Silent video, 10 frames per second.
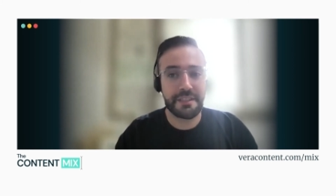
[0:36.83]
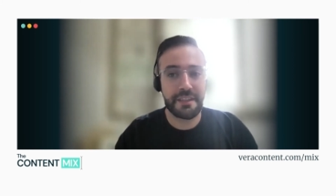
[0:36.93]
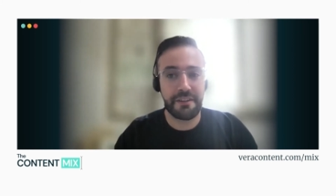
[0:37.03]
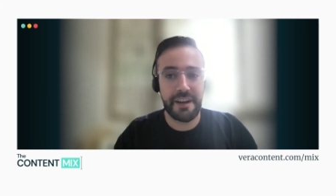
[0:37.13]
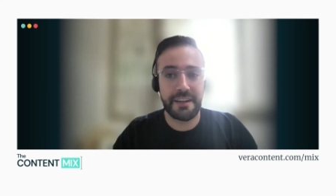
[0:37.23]

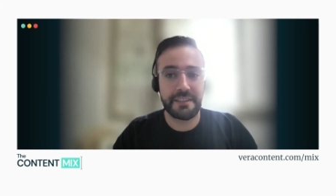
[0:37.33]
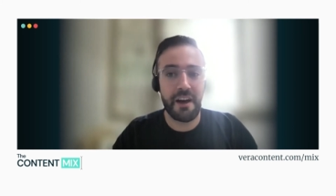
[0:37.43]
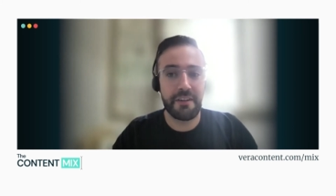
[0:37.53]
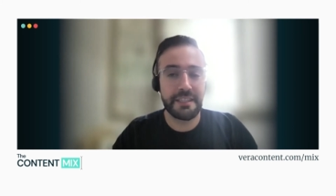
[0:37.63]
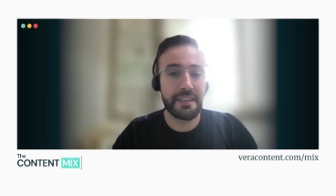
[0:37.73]
career has
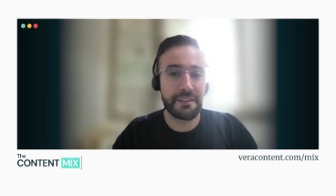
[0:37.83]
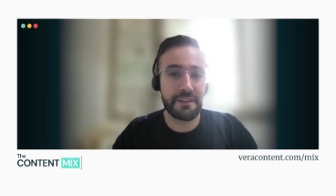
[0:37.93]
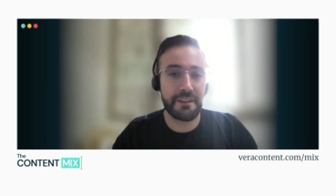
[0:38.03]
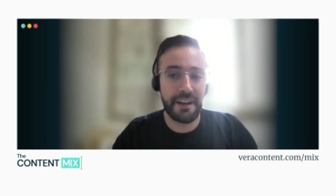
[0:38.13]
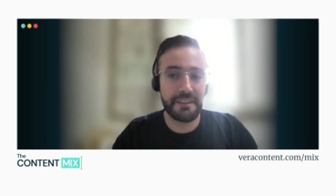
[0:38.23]
always centered
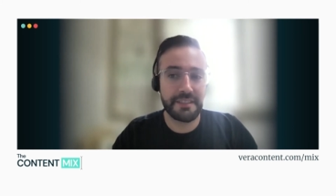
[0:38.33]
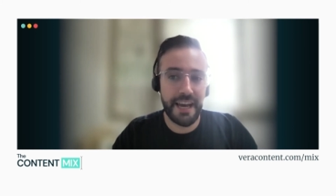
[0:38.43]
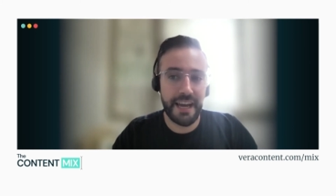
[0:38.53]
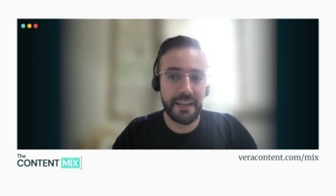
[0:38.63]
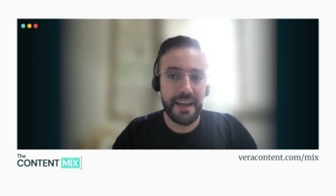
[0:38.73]
around tech.